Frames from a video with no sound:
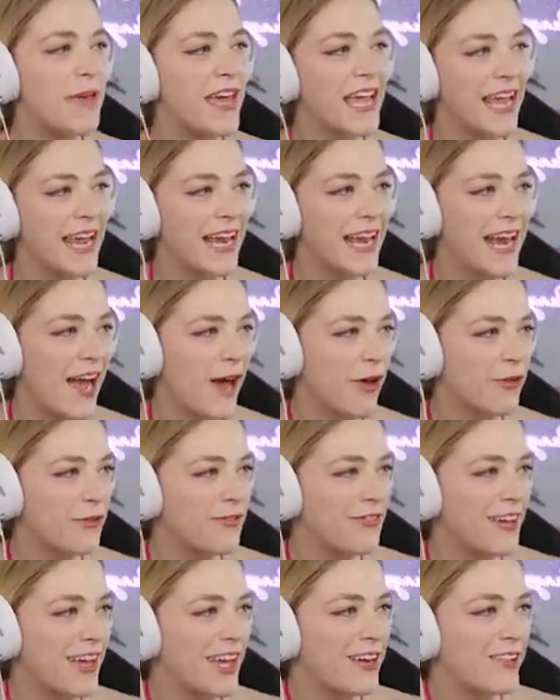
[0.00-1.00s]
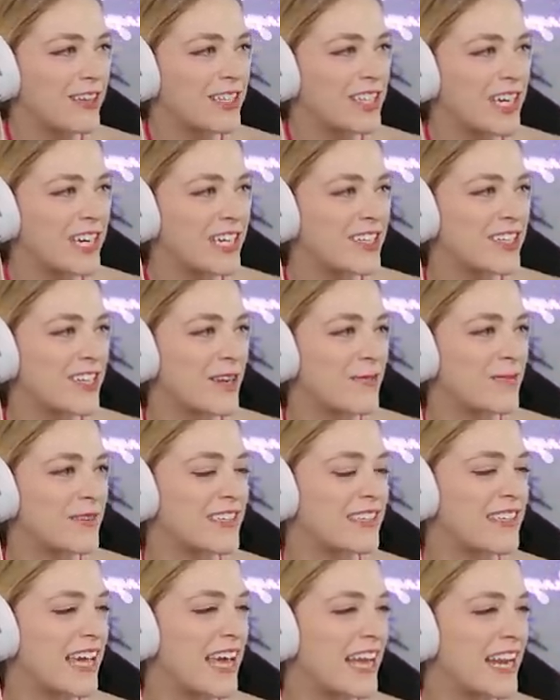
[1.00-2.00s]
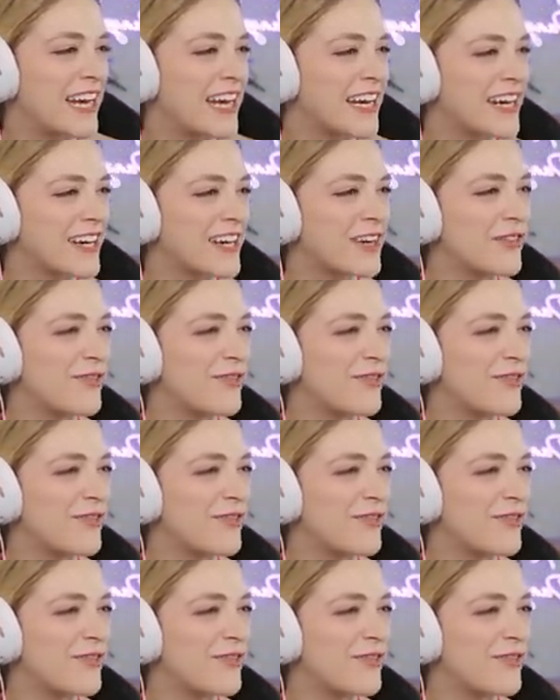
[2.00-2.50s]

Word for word: main outfit. We changed up his hair